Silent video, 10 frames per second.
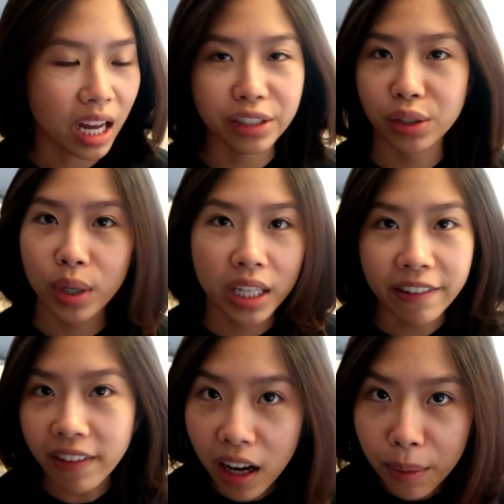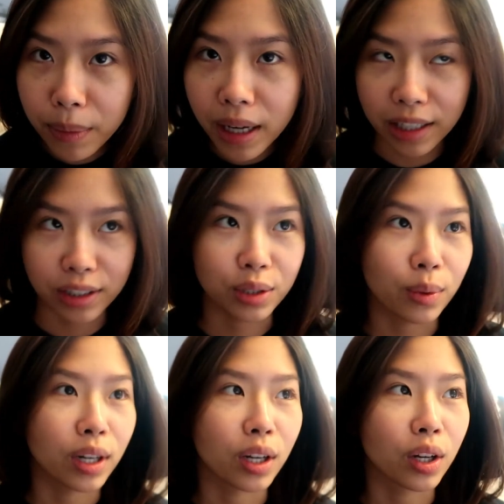I just want to give up I just
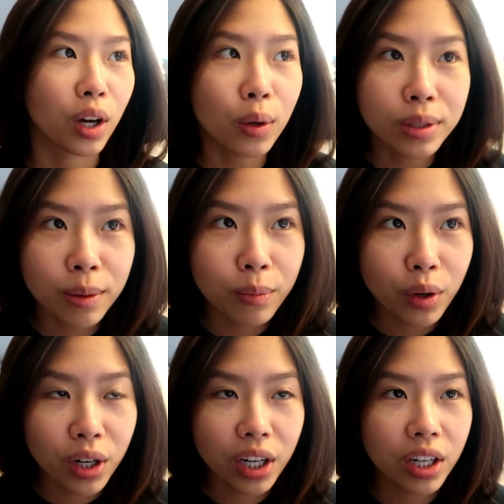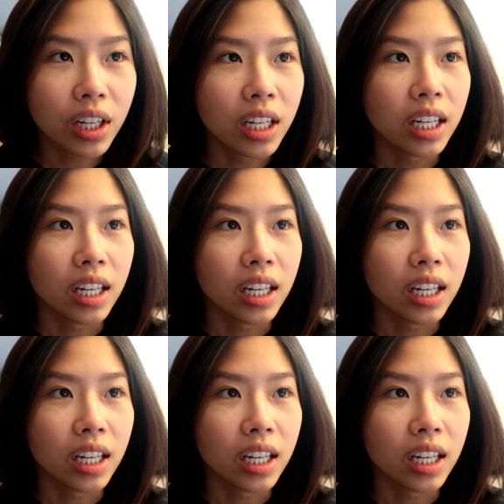want to go somewhere